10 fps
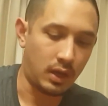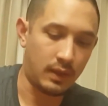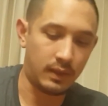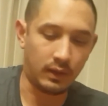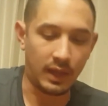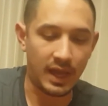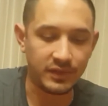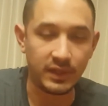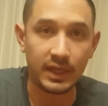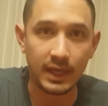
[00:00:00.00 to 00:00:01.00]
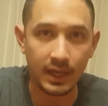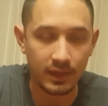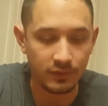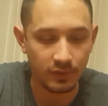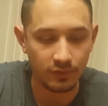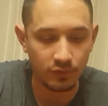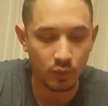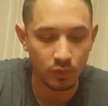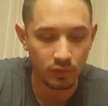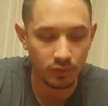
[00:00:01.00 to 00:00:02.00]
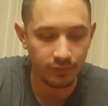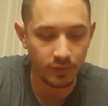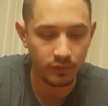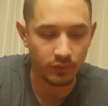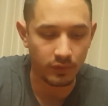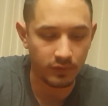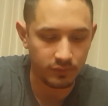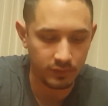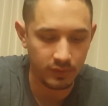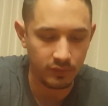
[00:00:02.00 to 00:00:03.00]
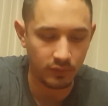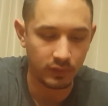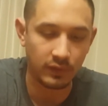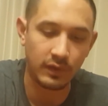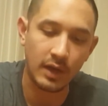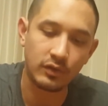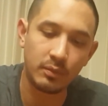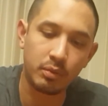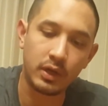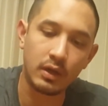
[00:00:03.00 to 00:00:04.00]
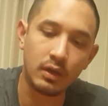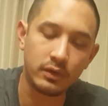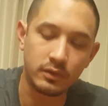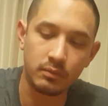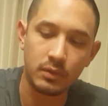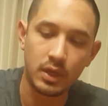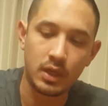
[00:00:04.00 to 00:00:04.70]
And then the last thing it has is this cool little diffuser, and this little thing's actually pretty awesome.